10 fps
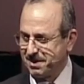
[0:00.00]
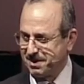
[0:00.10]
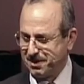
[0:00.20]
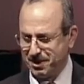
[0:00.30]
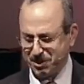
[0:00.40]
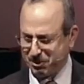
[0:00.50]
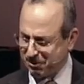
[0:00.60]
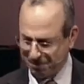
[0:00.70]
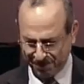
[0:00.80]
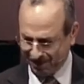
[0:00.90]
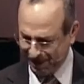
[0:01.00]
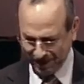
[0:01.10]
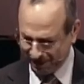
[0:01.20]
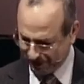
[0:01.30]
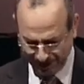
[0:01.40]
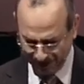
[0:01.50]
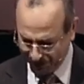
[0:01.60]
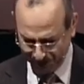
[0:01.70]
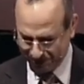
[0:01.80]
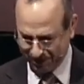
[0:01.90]
need to praise the
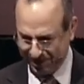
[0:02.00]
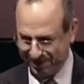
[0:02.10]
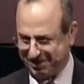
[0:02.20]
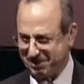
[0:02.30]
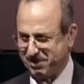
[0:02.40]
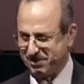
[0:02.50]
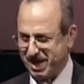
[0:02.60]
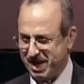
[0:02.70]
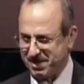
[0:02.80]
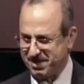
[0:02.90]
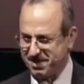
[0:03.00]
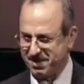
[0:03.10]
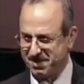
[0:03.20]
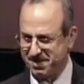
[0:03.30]
Lord Jesus Christ.